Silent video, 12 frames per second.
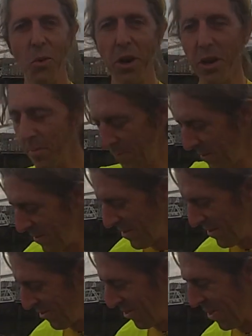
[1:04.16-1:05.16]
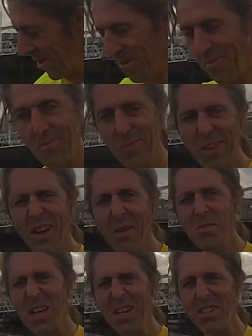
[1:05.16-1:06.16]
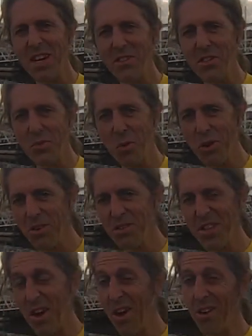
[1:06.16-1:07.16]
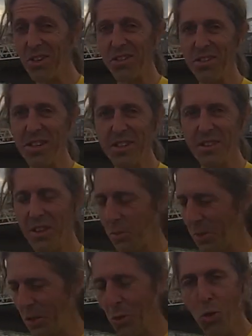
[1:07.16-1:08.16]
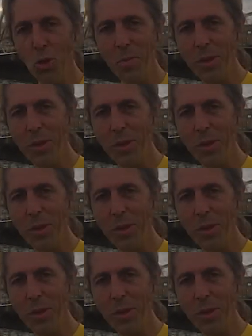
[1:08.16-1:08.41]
water. So I'm just going to touch this water. It's the Irish Sea. It's a little bit cool,